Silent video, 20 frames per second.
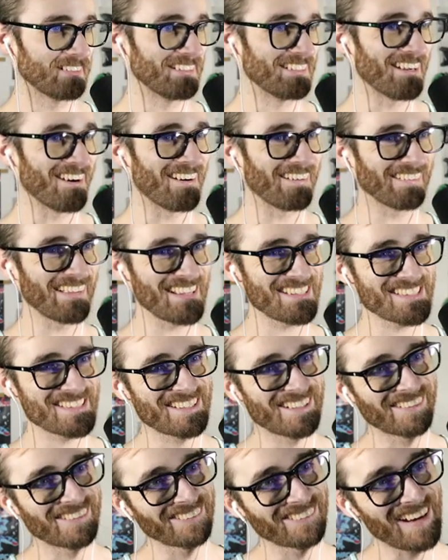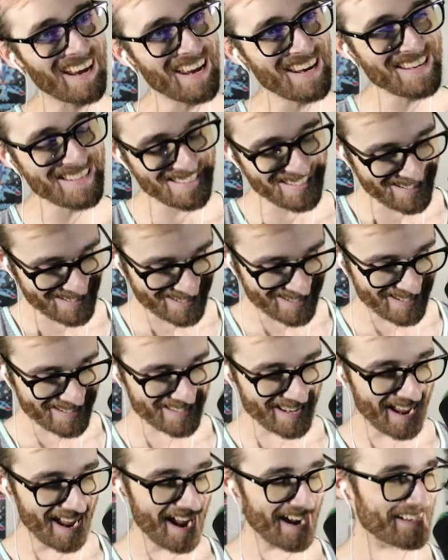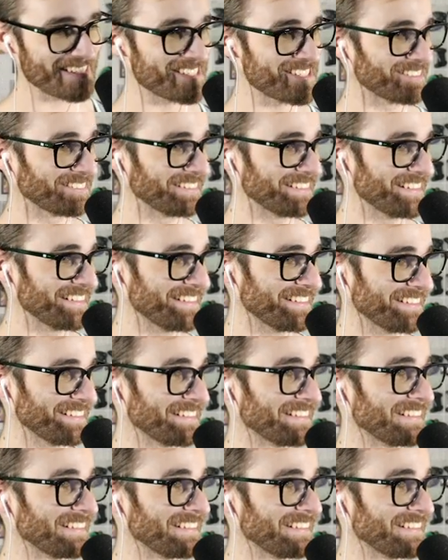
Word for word: Oh, that's crazy! She's actually...